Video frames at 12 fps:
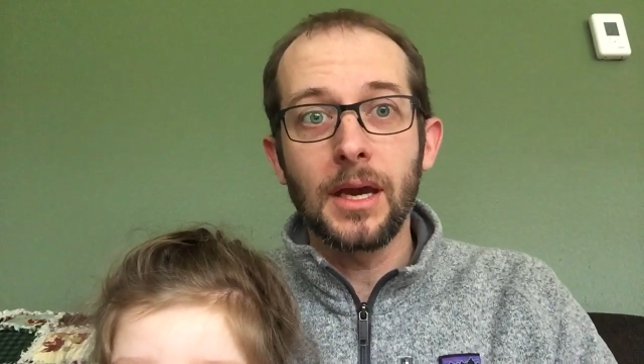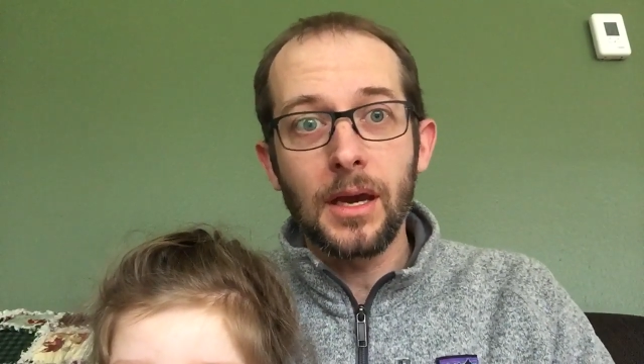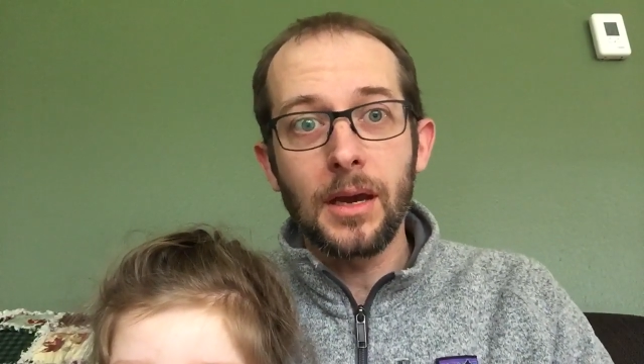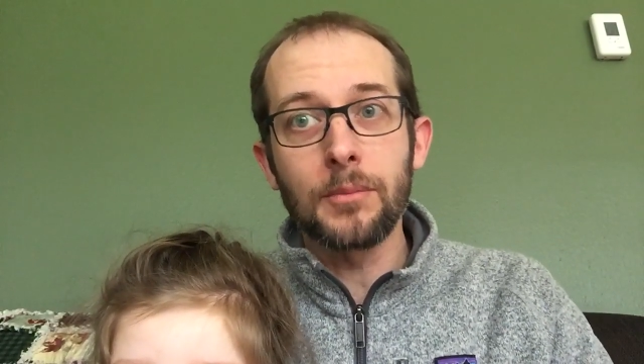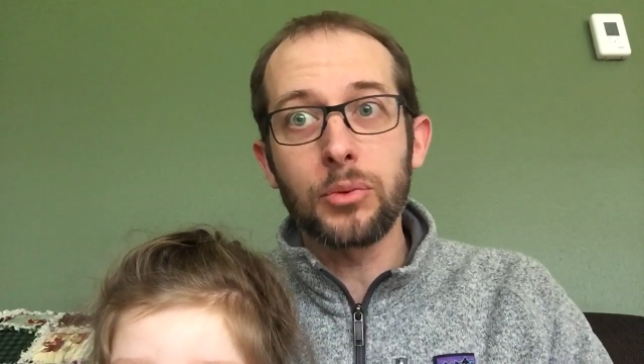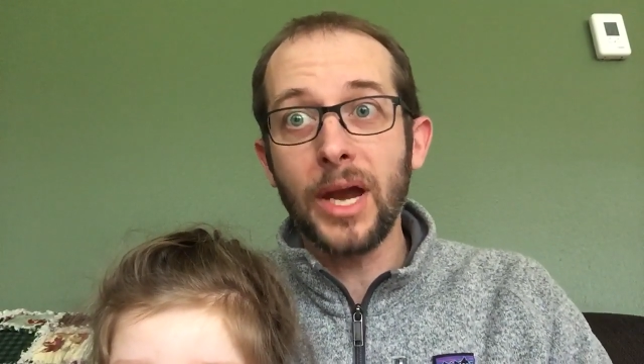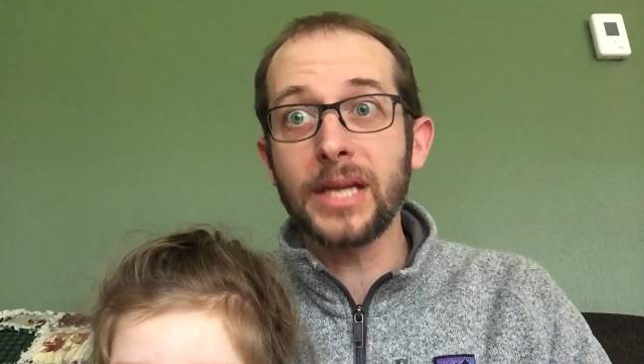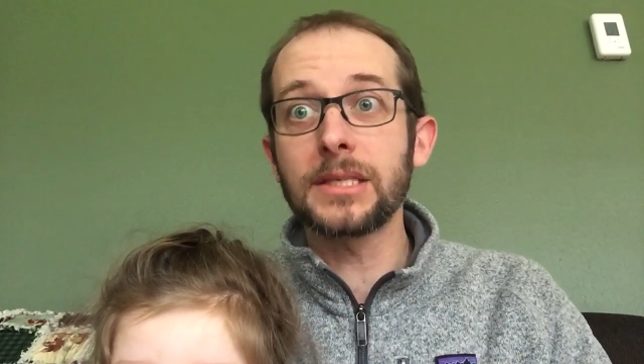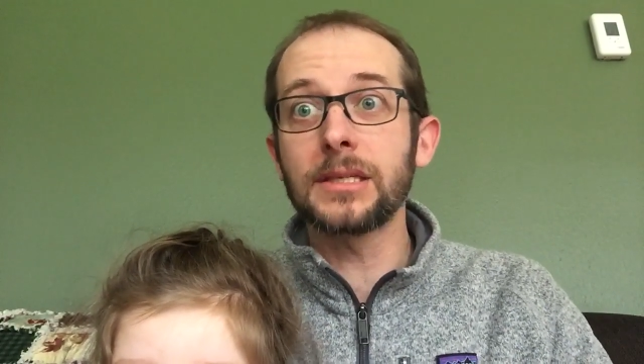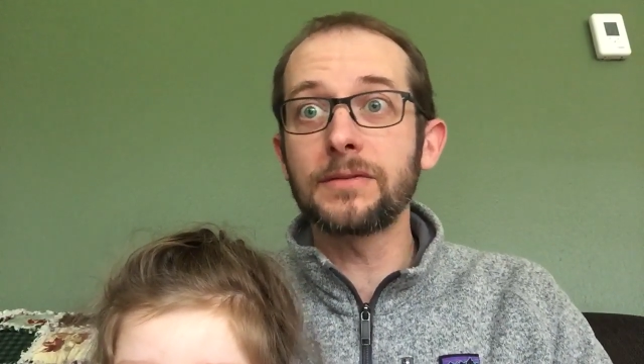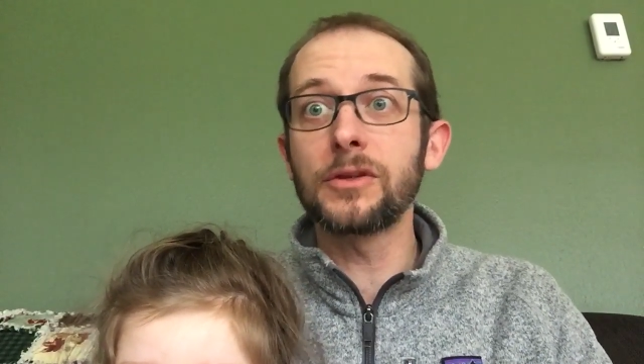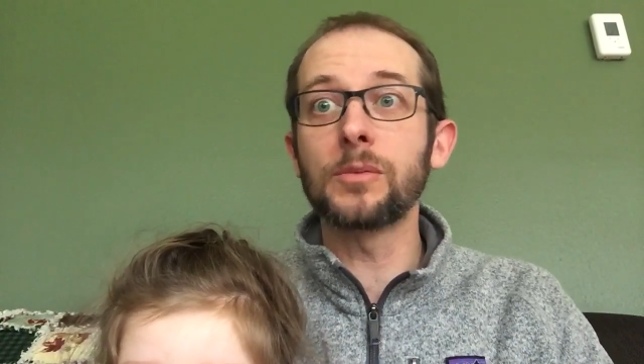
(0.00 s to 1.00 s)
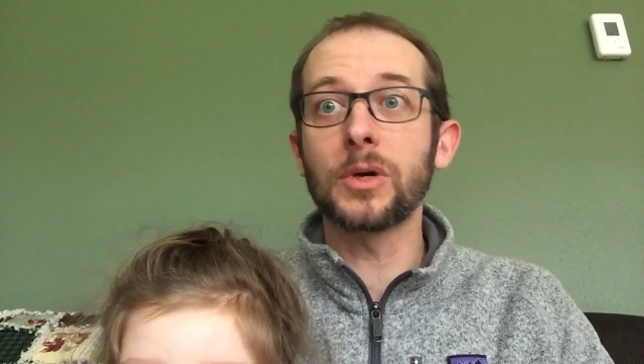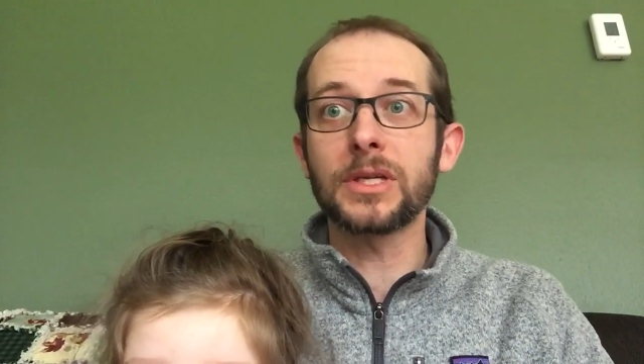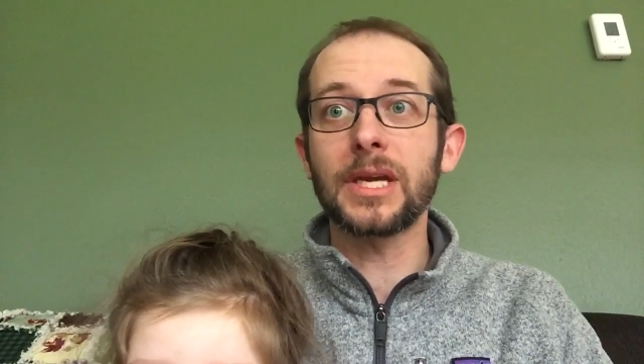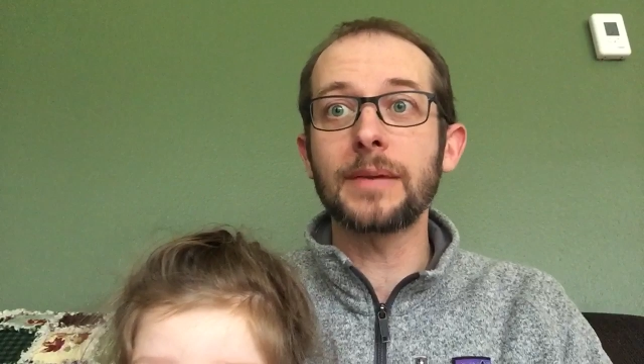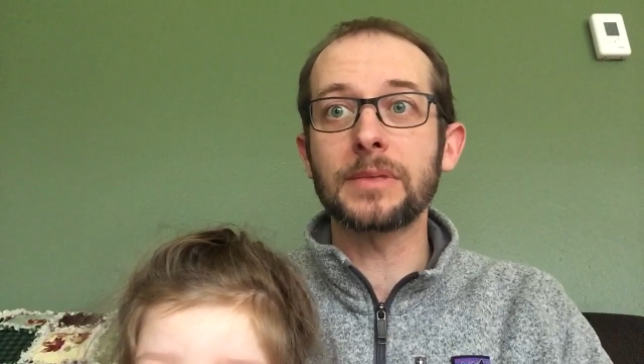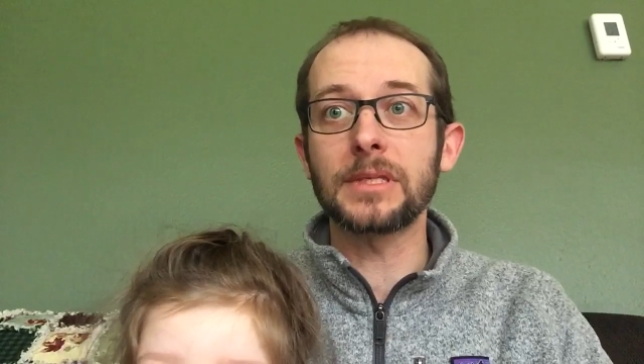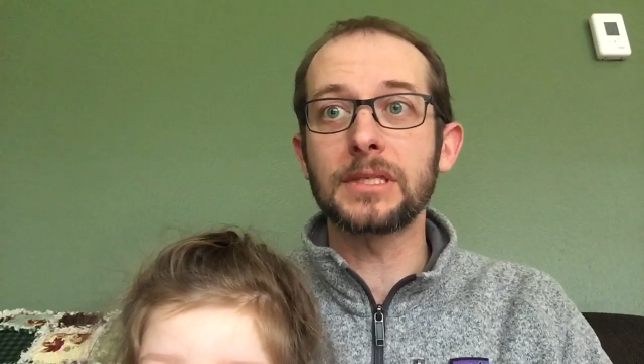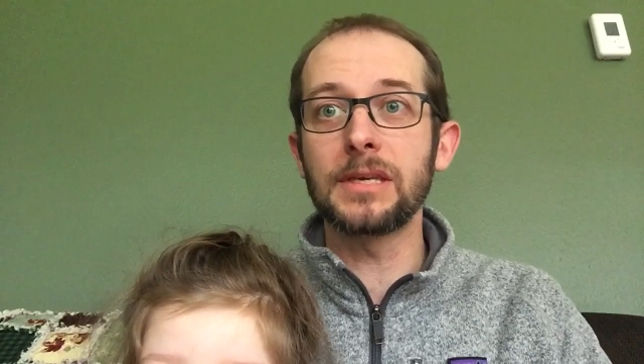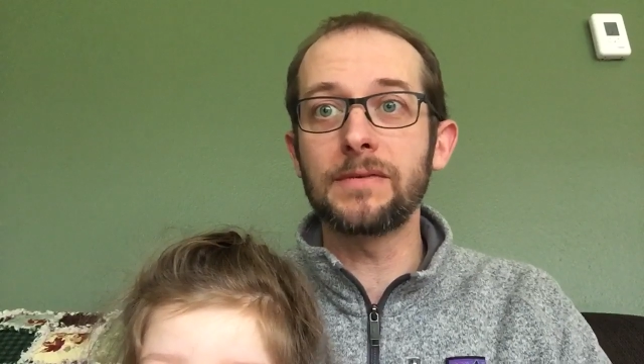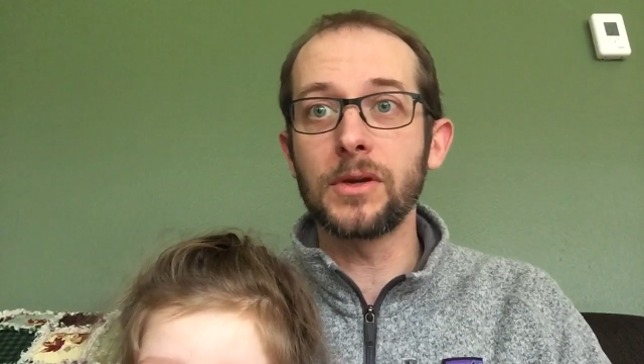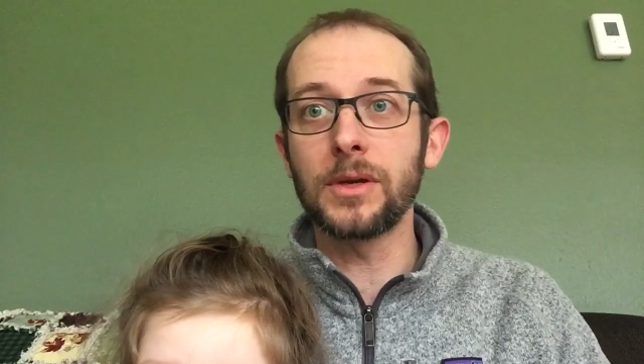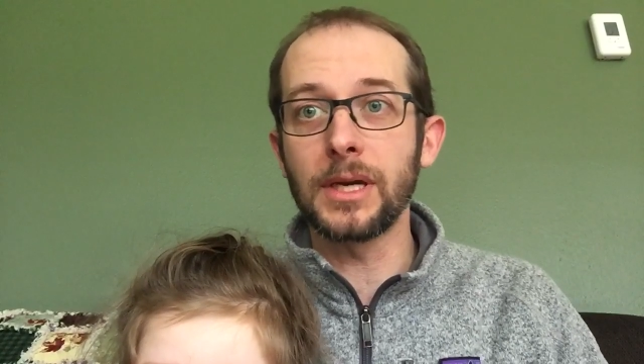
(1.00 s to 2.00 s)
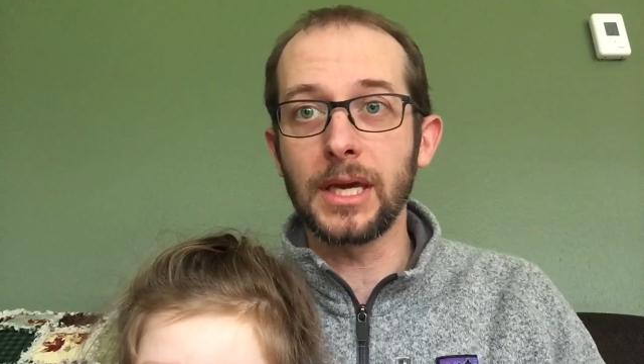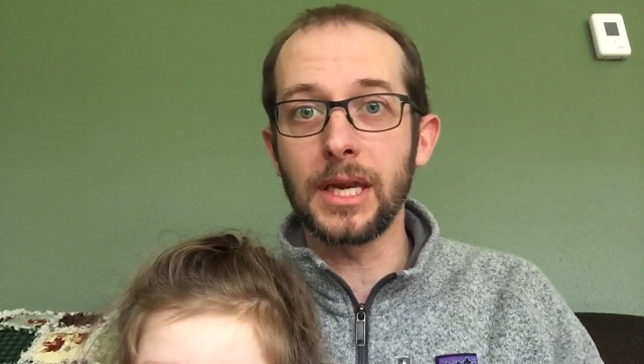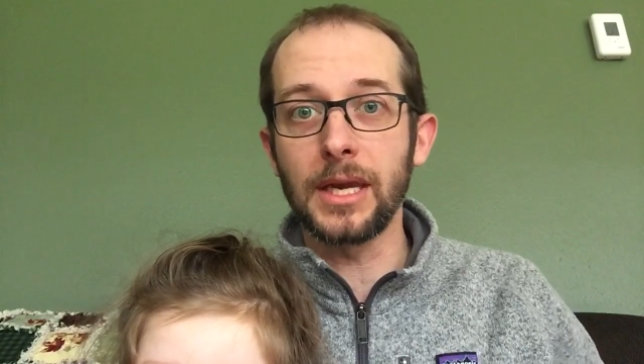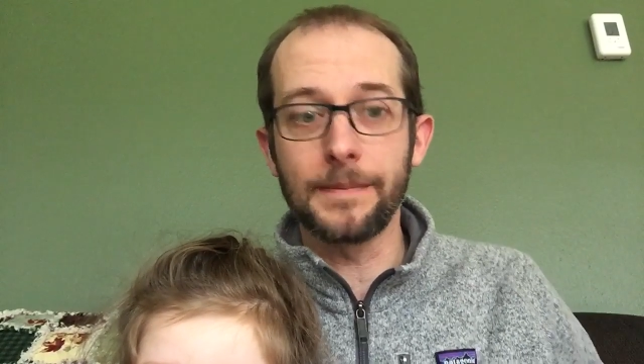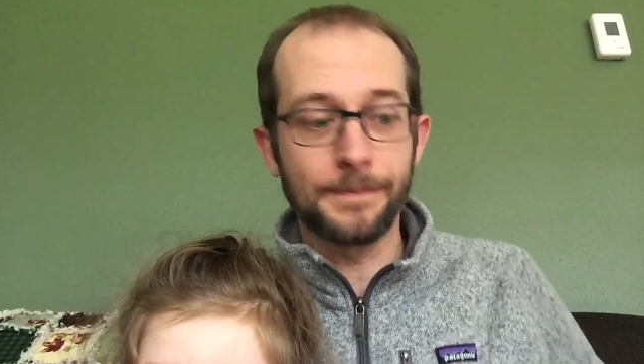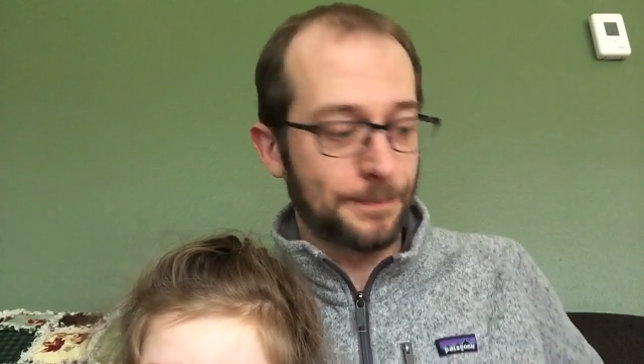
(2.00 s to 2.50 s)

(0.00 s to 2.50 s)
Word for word: um, practice it a few more times and see if you can get it.